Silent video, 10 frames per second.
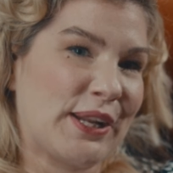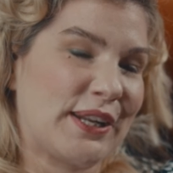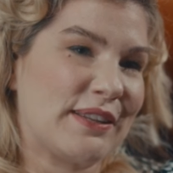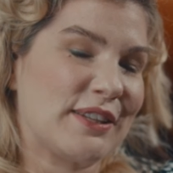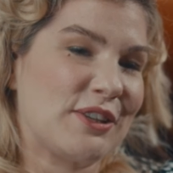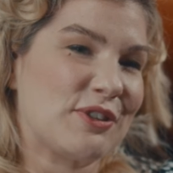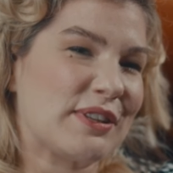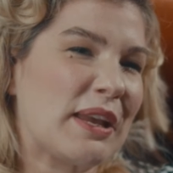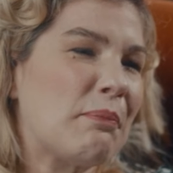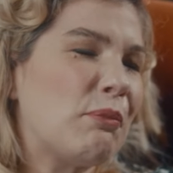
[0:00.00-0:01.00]
it is
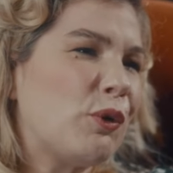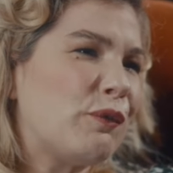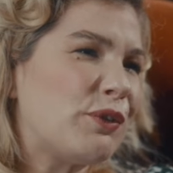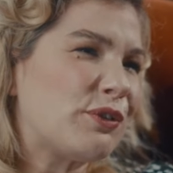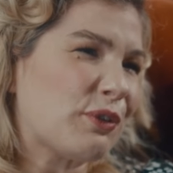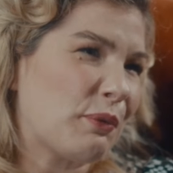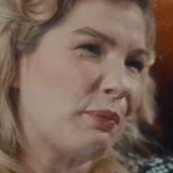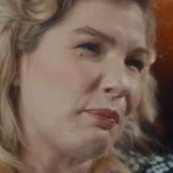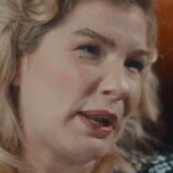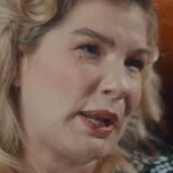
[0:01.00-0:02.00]
it moved so
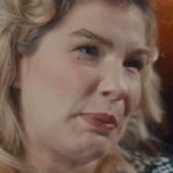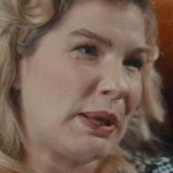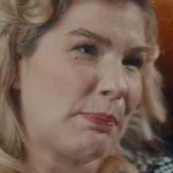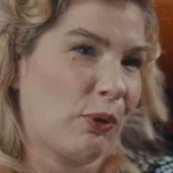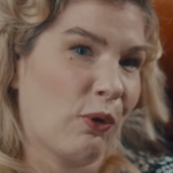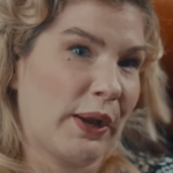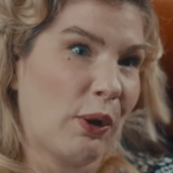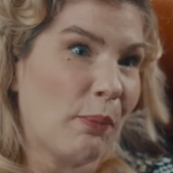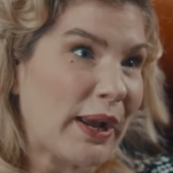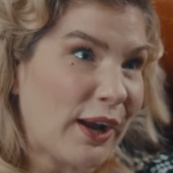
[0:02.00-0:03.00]
many people going,
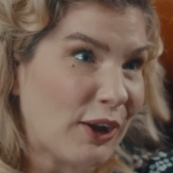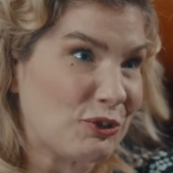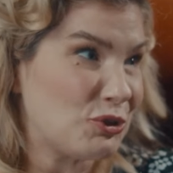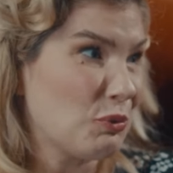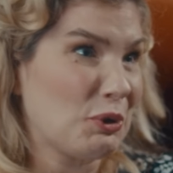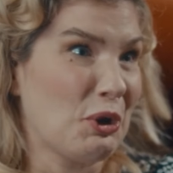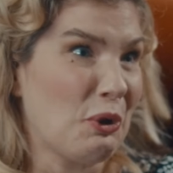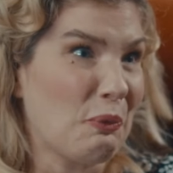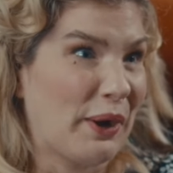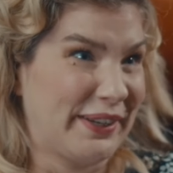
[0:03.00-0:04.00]
"Oh my gosh, you were no
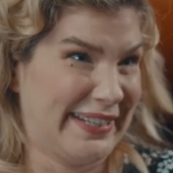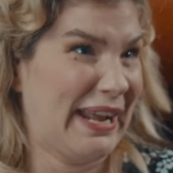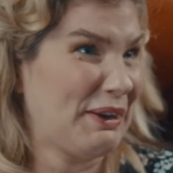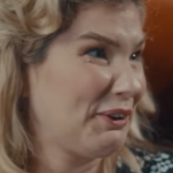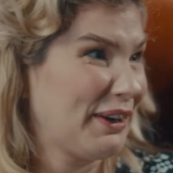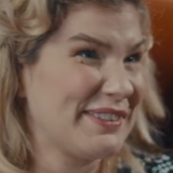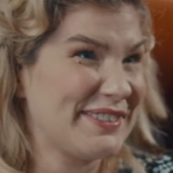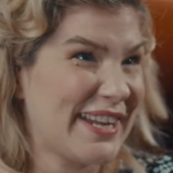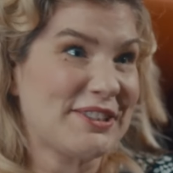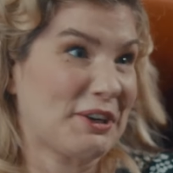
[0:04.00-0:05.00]
one, and now you're on
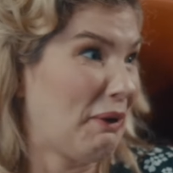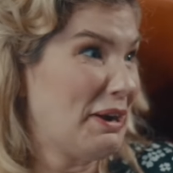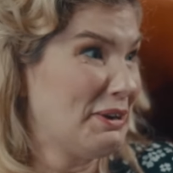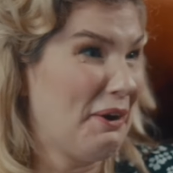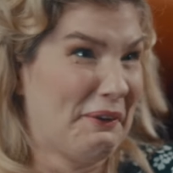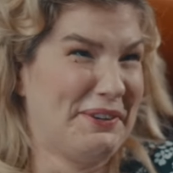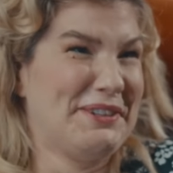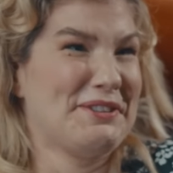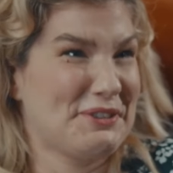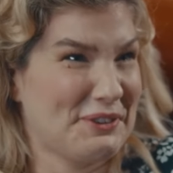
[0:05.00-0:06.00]
stage." I go, I know,
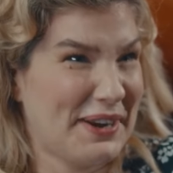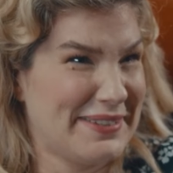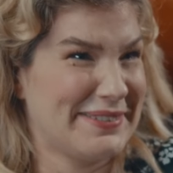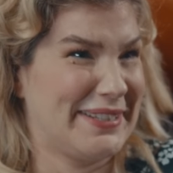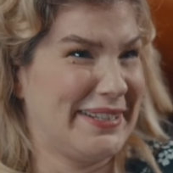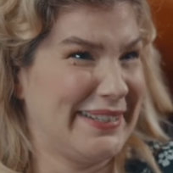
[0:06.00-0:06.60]
it's crazy.